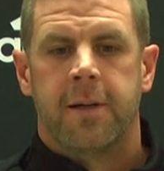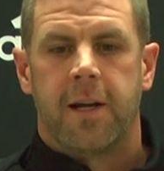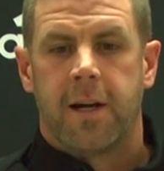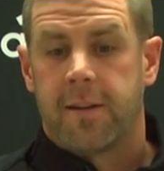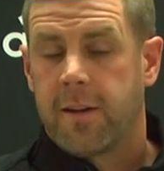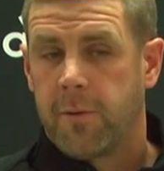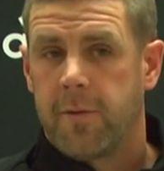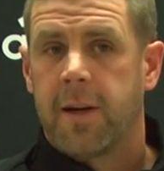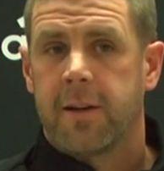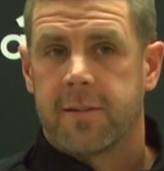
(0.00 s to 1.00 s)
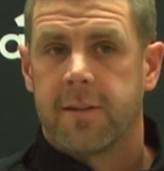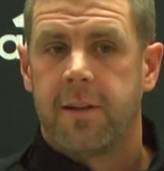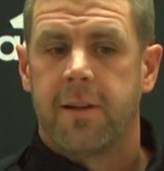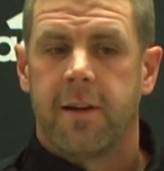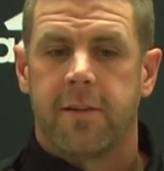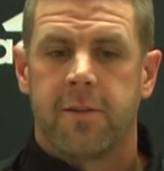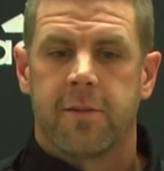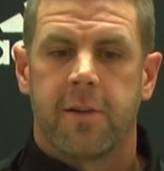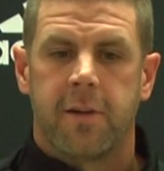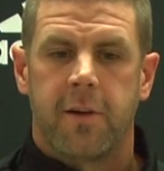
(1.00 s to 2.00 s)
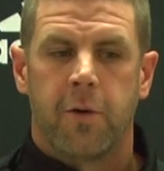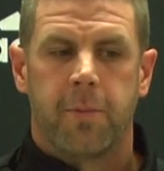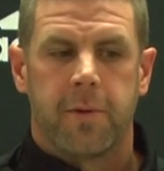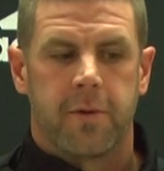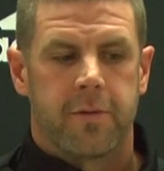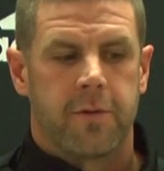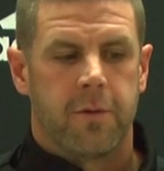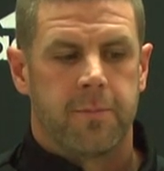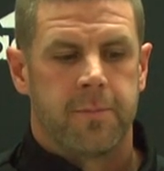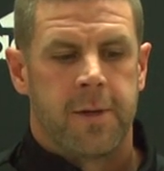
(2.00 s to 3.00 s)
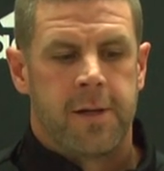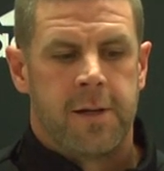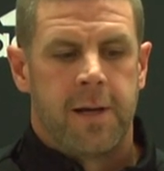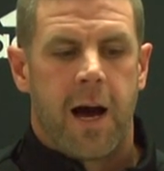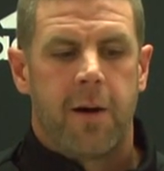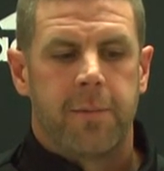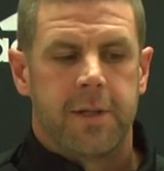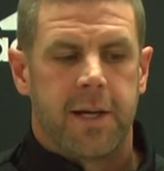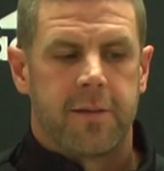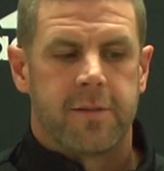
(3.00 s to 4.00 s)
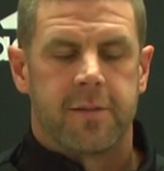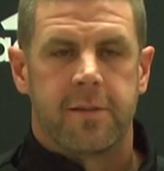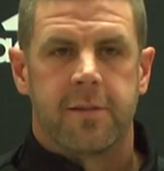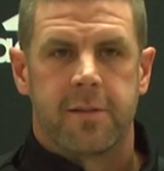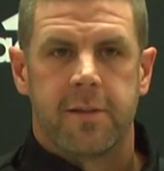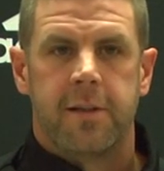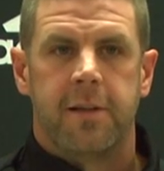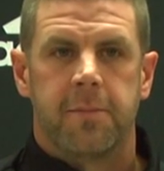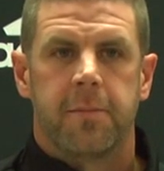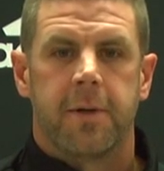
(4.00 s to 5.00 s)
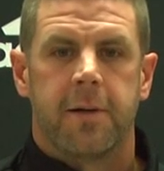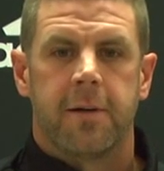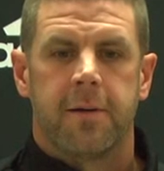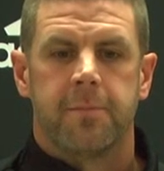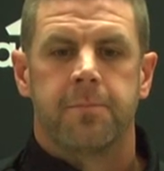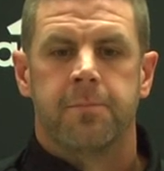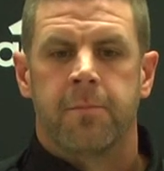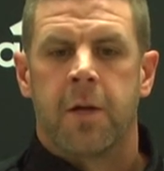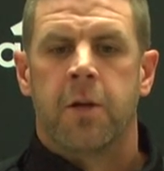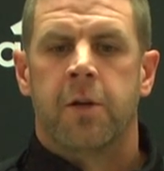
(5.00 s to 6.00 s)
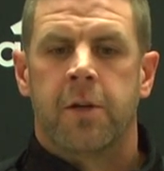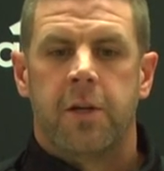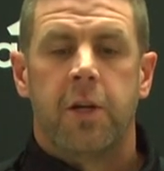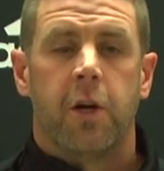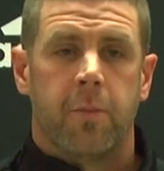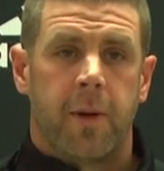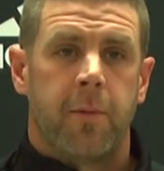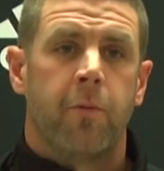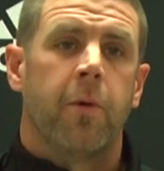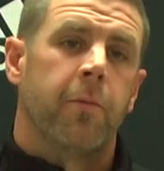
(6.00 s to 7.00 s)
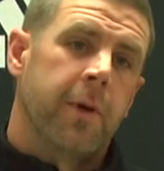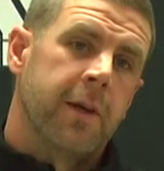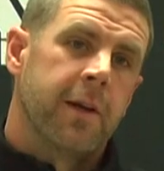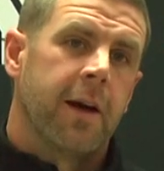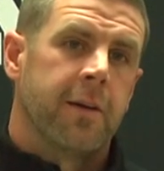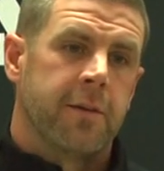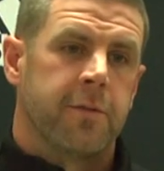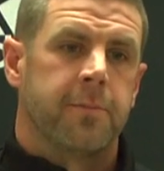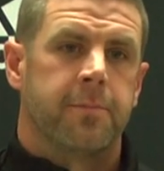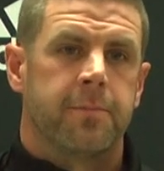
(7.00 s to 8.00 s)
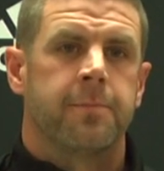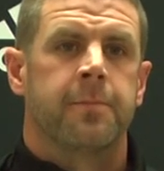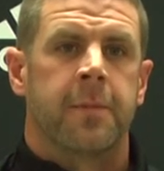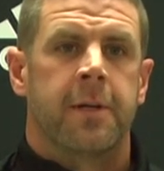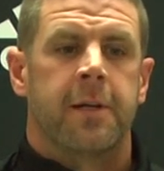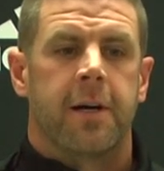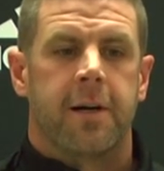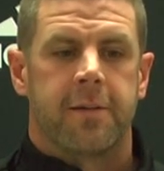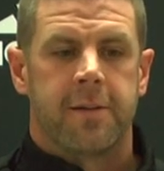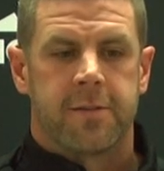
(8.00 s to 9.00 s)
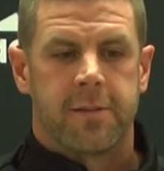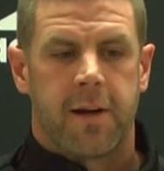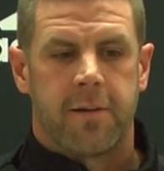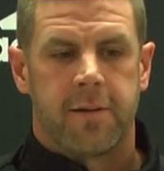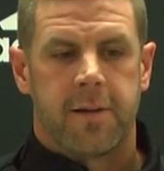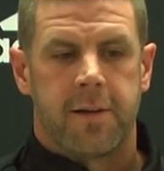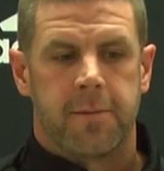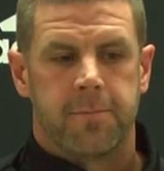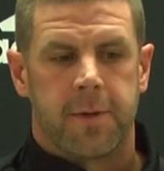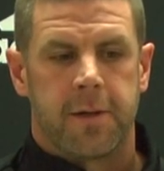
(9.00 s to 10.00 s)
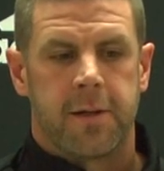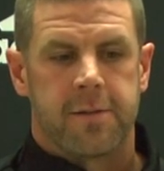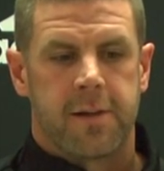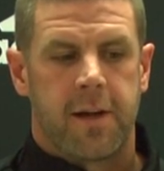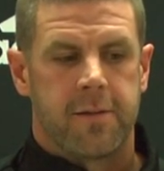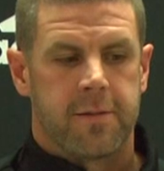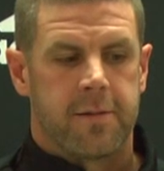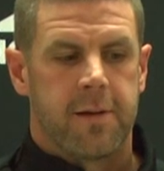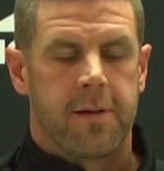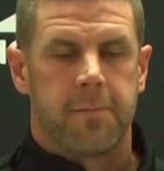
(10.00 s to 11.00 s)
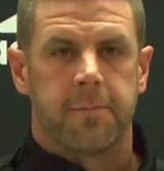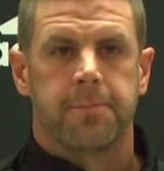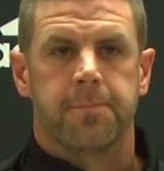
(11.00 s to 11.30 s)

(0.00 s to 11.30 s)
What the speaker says: and I think we've kind of seen that just in the opener. So I'll be anxious to see, you know, maybe what we get out of them this Saturday against Kansas State.